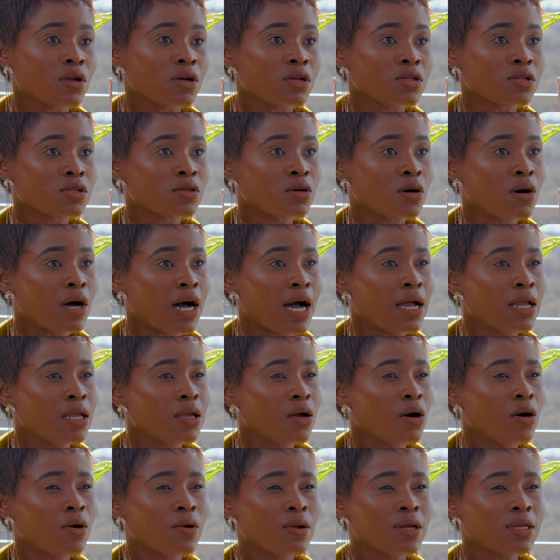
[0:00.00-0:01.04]
So I
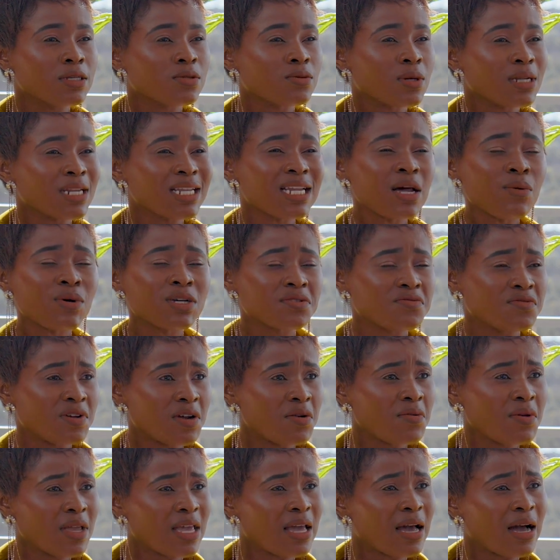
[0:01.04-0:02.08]
always went, and I was
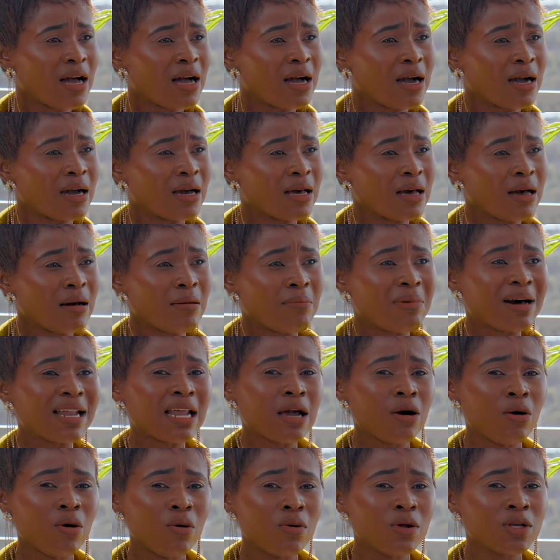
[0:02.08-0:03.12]
very young, but
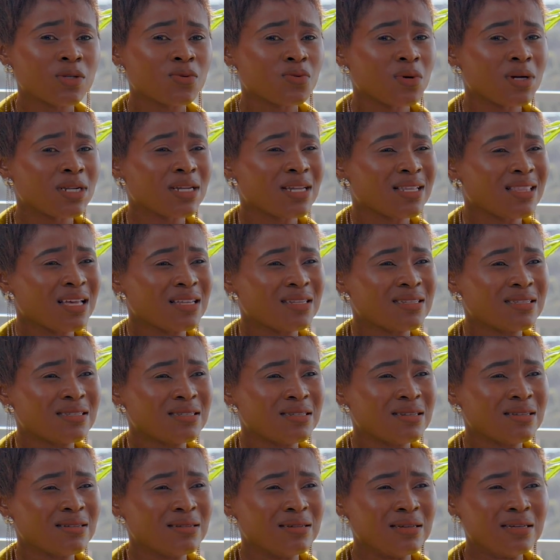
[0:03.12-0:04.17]
I always wondered that
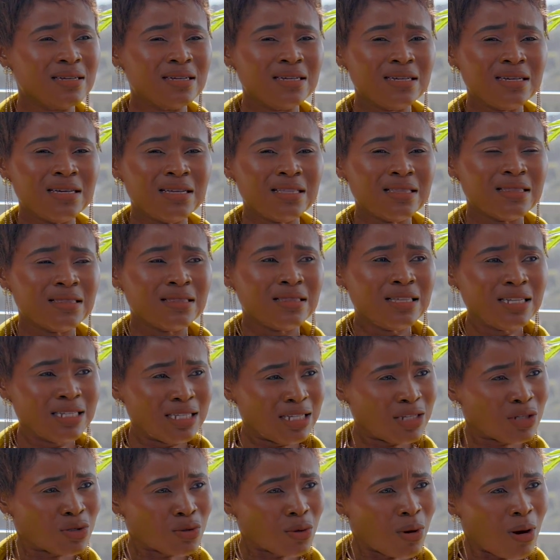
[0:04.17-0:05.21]

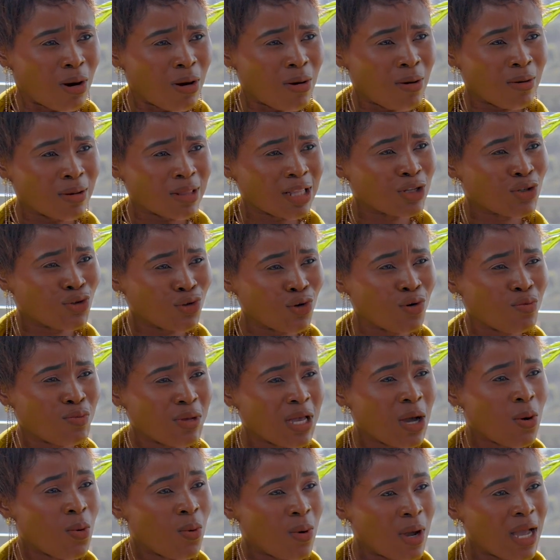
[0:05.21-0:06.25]
this is wrong. There should
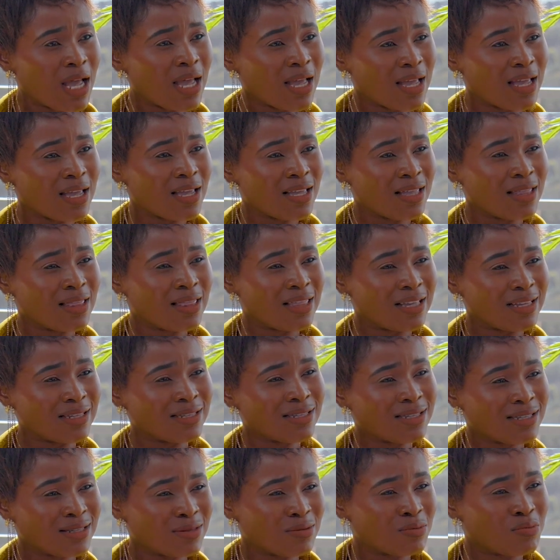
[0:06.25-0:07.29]
be a way
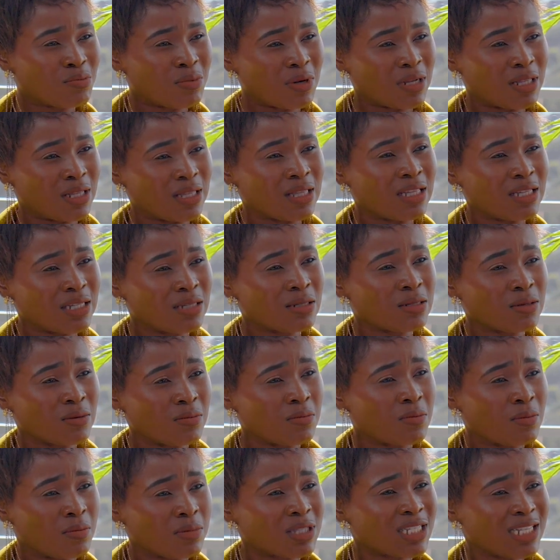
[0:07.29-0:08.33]
this
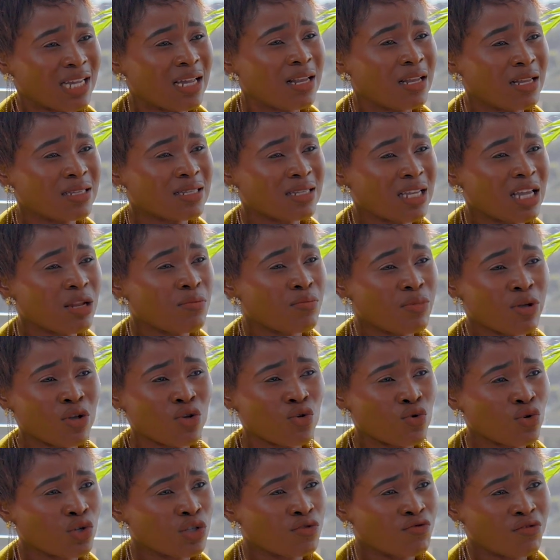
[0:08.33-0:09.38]
tailings can be
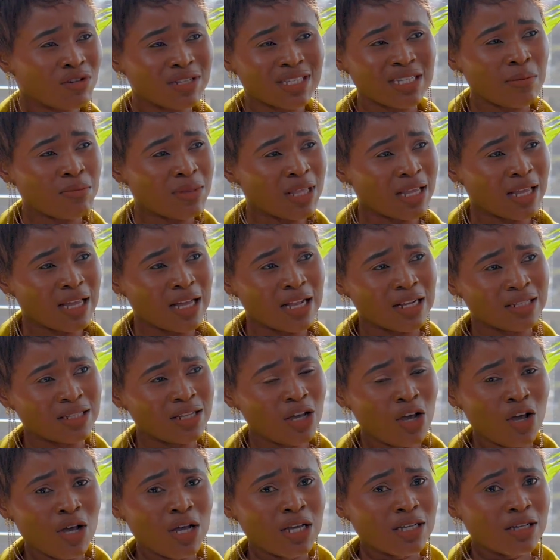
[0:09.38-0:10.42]
used for something else.
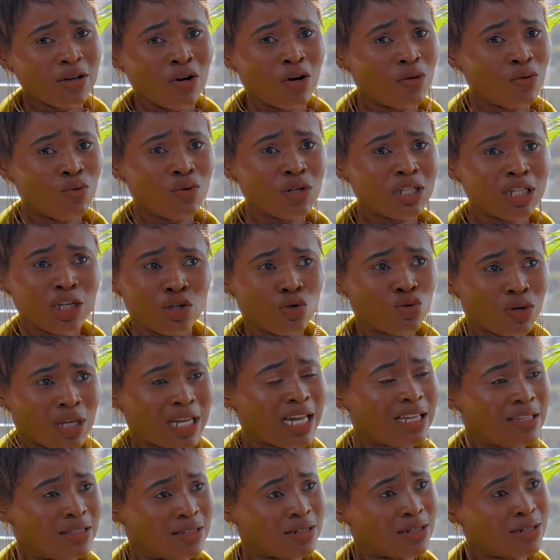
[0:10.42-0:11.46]
Or we need to
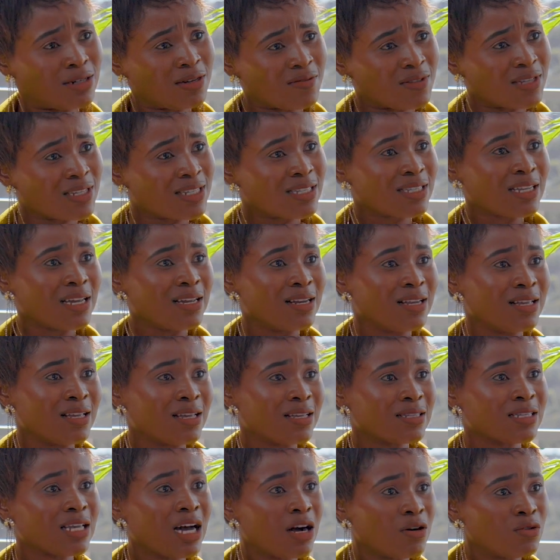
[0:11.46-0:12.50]
get rid of these
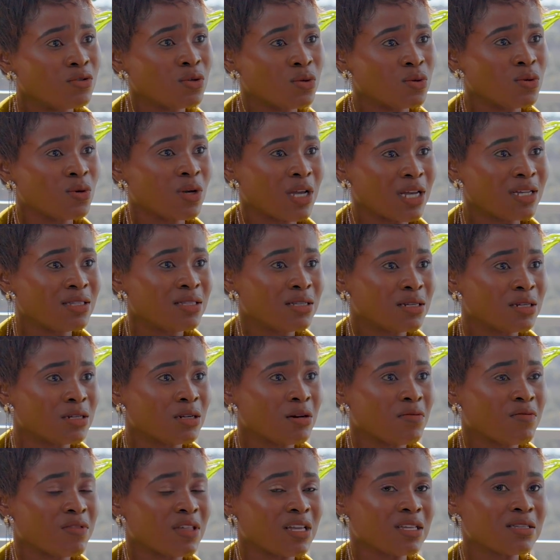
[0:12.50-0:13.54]
tailings. How do you get rid
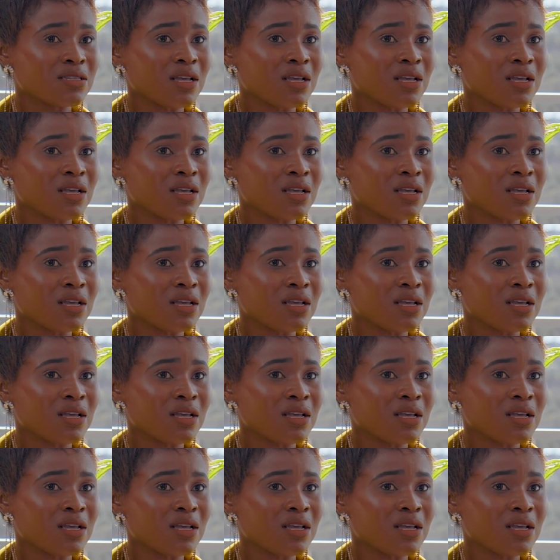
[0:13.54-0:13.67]
of this?